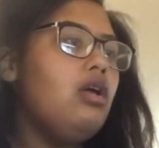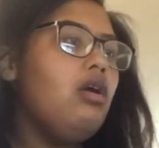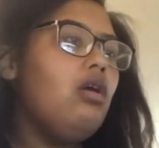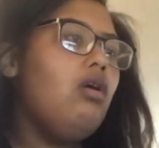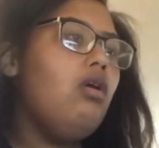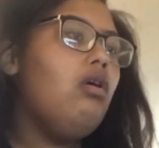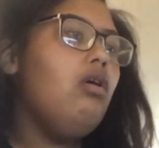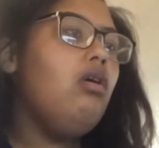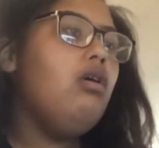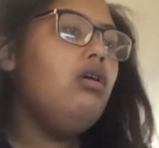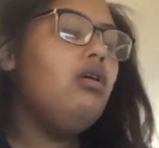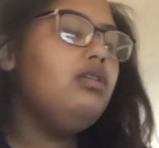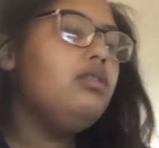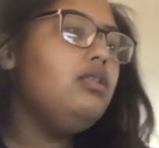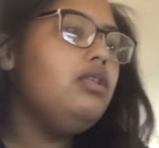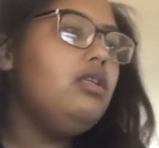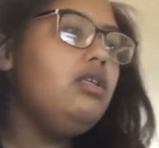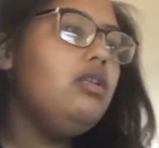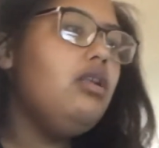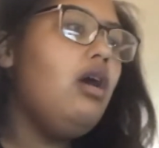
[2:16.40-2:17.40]

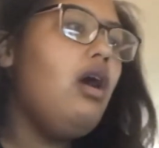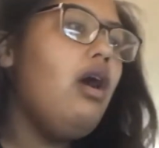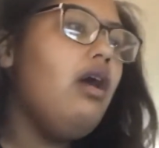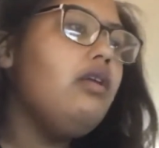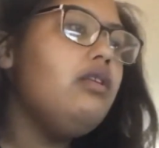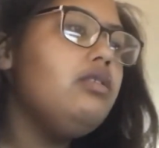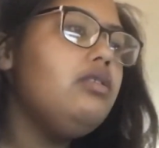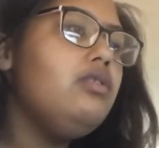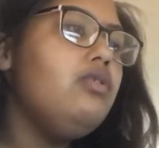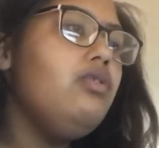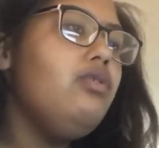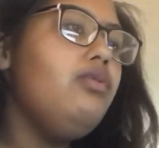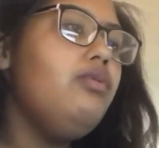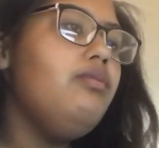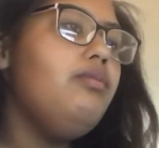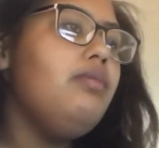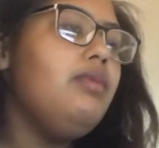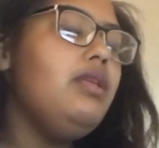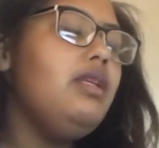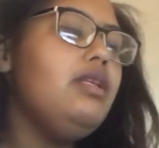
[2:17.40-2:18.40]
holding on to
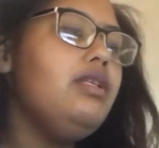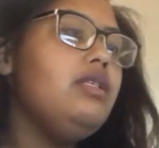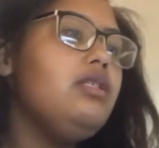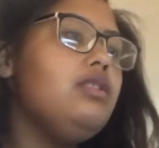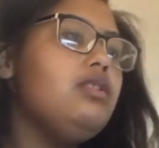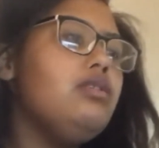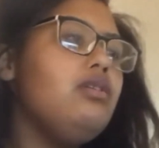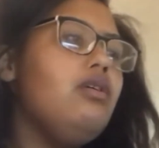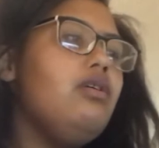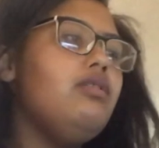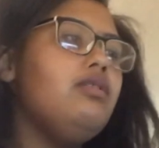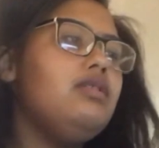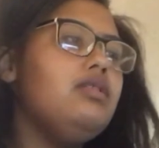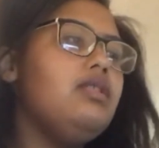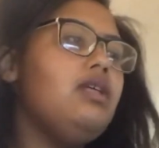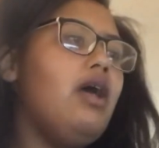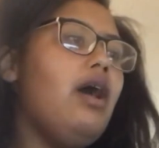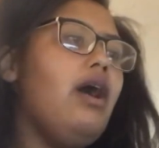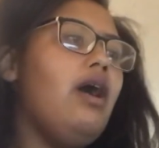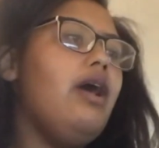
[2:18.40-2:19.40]
me so
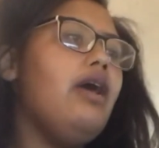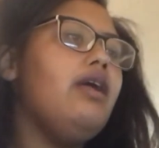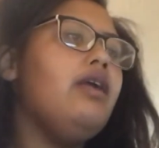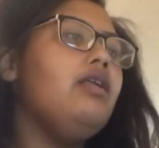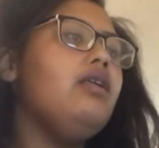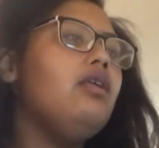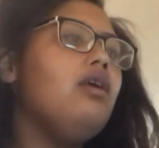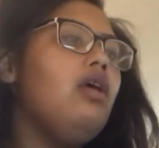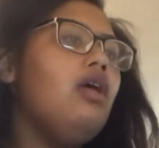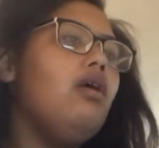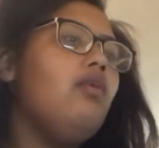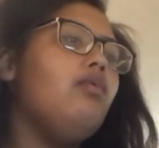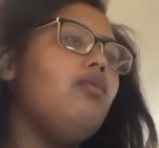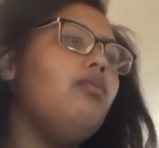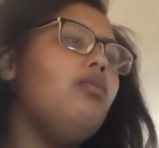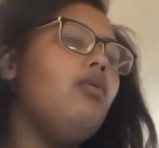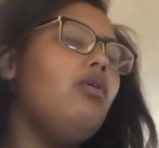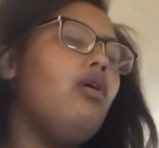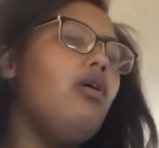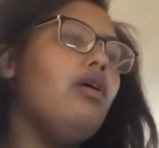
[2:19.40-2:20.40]
tight. What
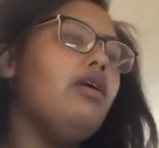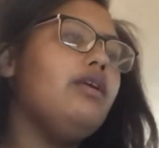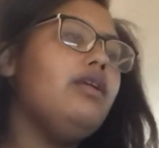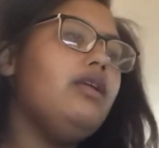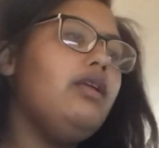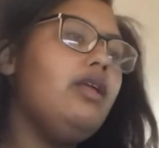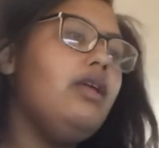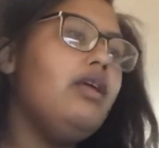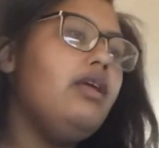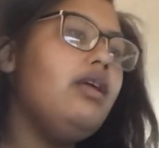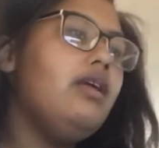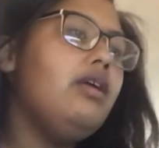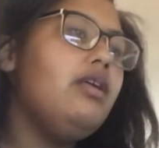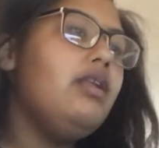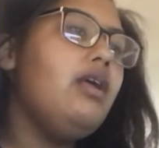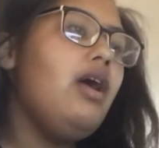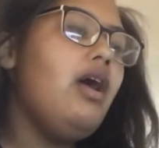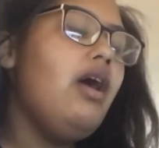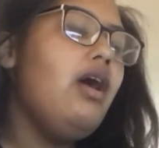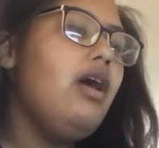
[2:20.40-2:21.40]
more can
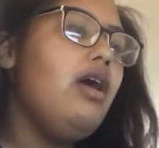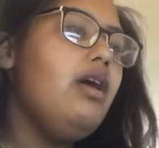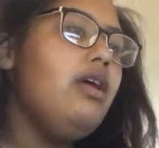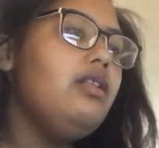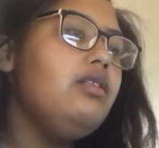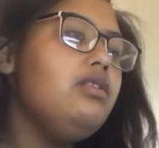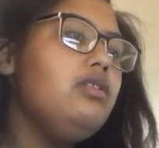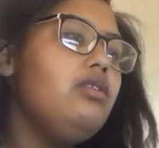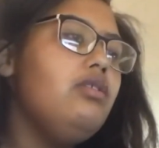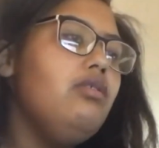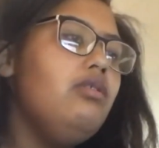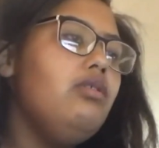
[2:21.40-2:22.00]
I do?